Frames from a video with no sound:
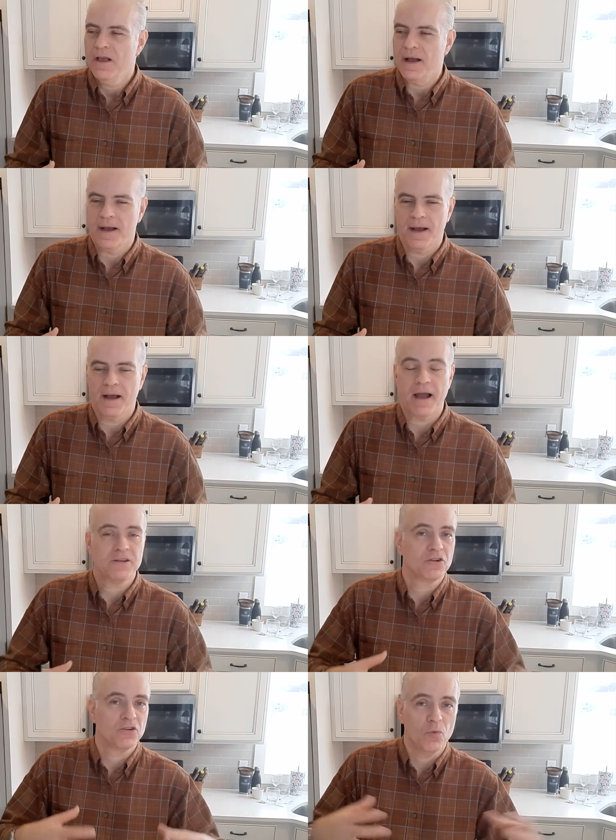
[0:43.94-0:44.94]
I
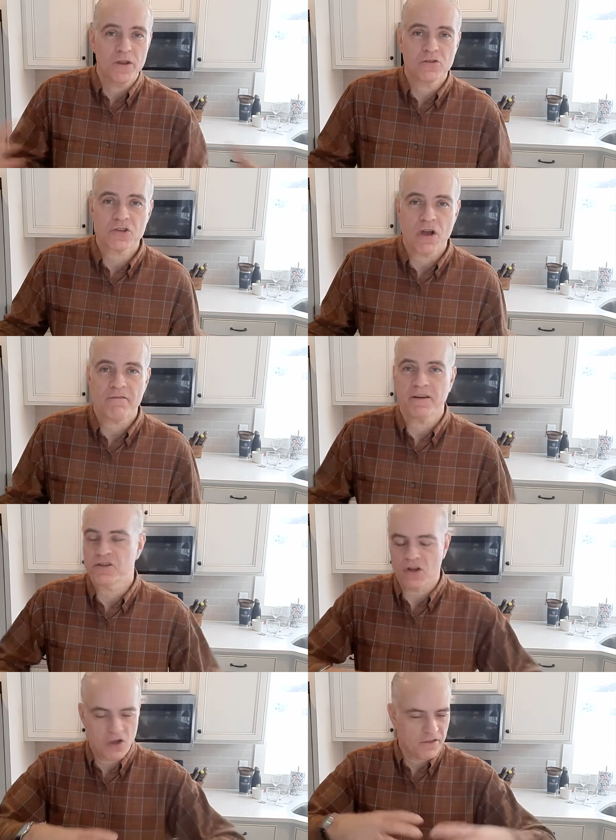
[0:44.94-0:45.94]
took the wheels off. I
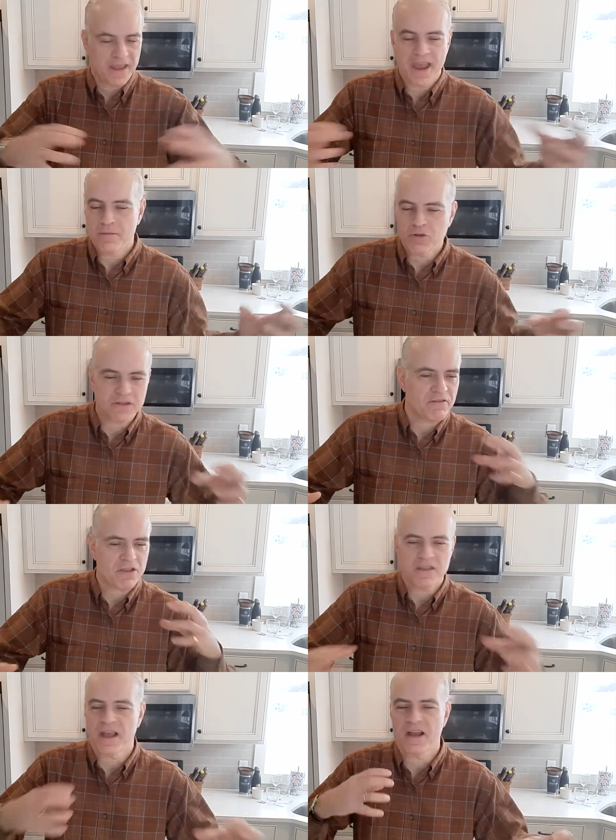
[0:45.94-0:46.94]
took all the cables,
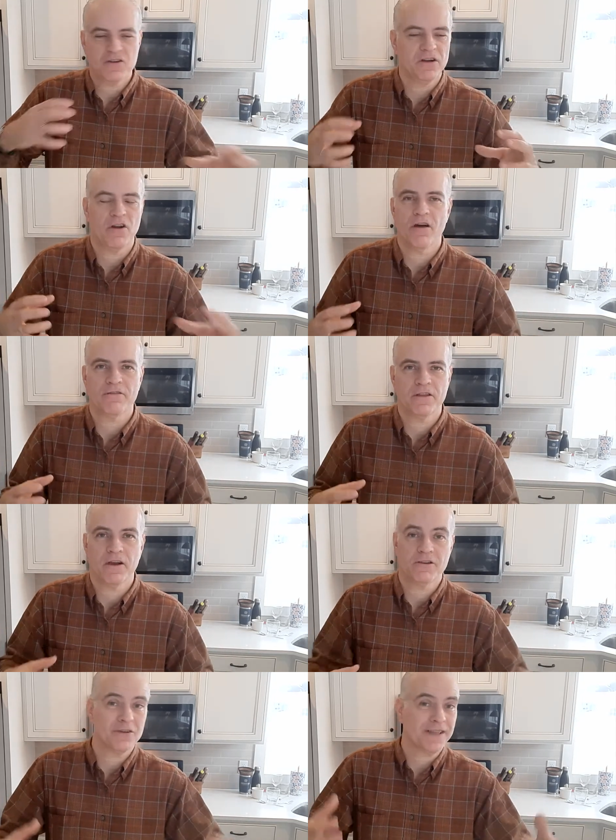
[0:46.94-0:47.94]
everything I could off of there.
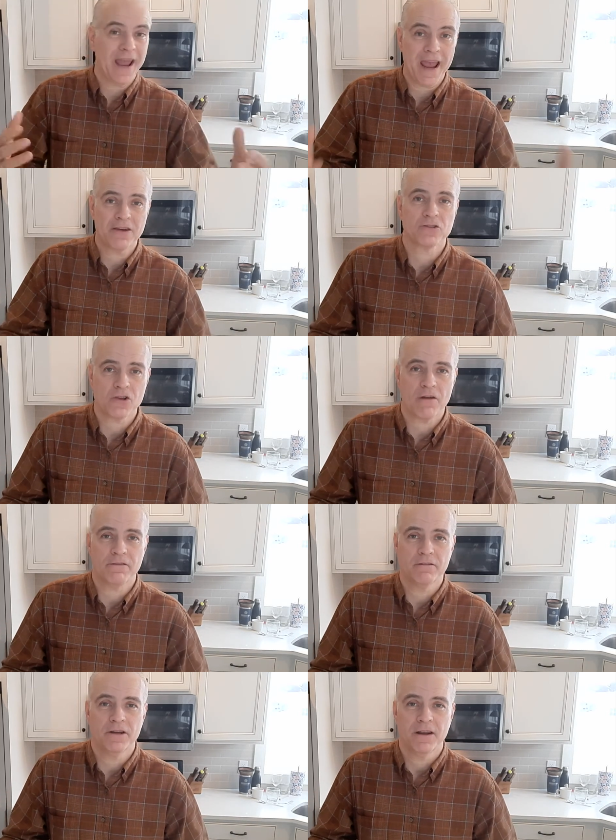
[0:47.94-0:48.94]
I took the handles
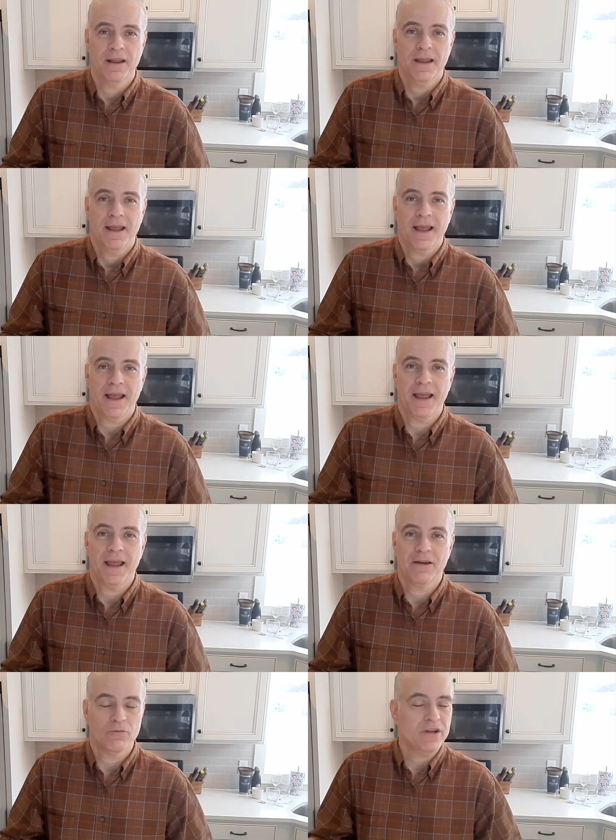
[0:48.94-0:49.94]
off of it
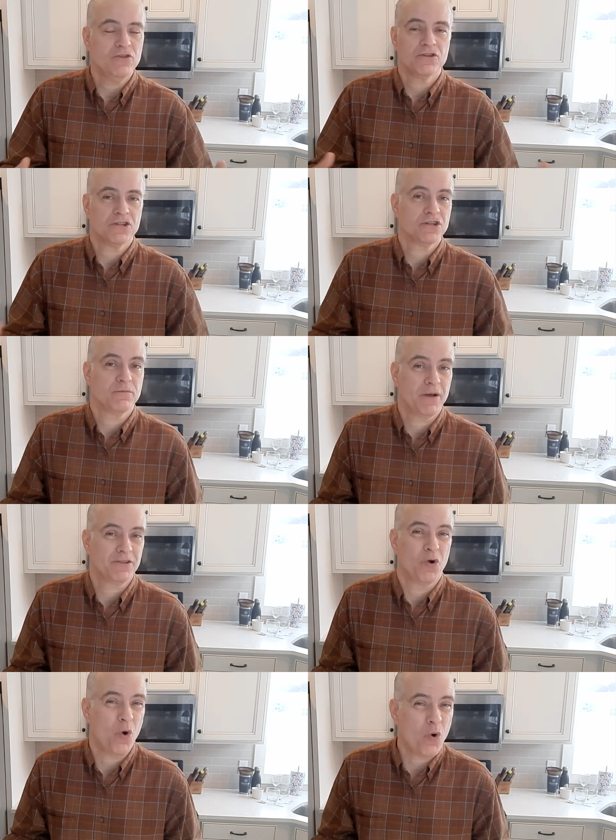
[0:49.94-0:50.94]
and reused just
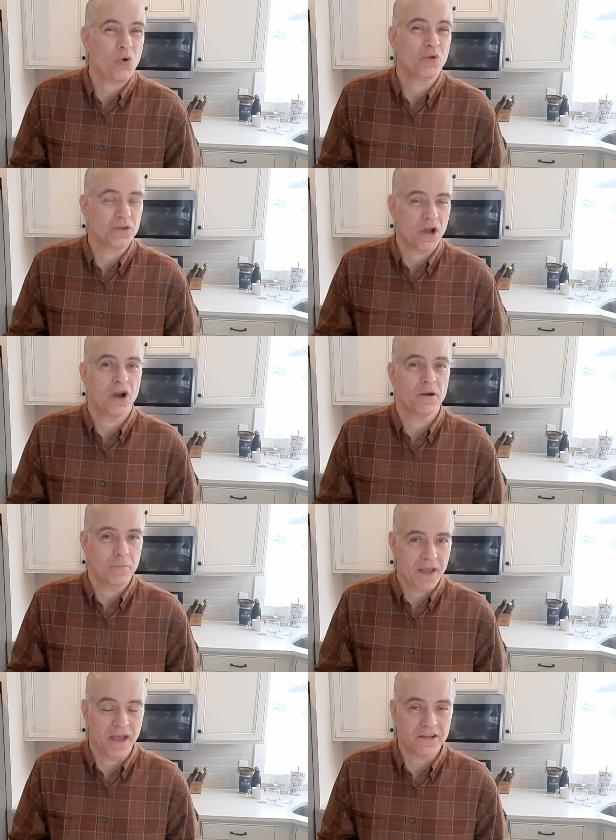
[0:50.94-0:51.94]
about the whole darn
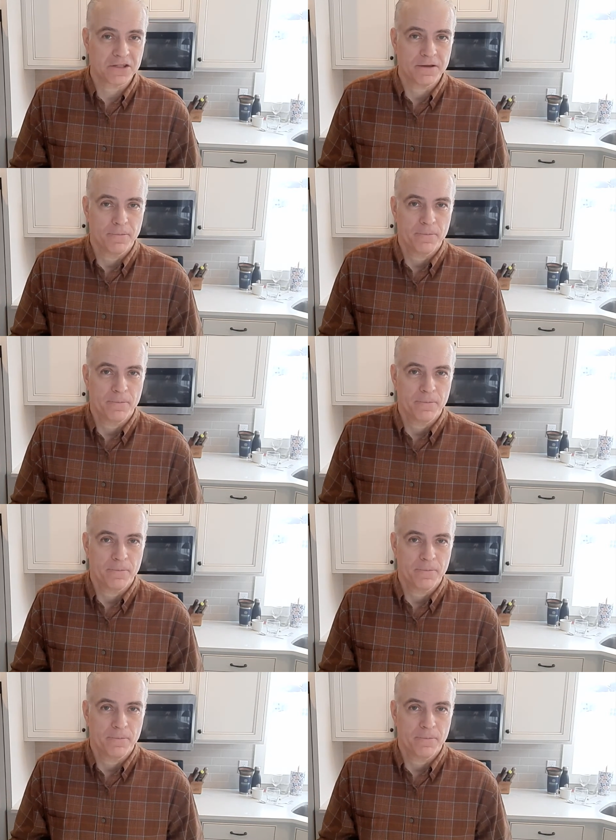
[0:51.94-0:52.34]
mess.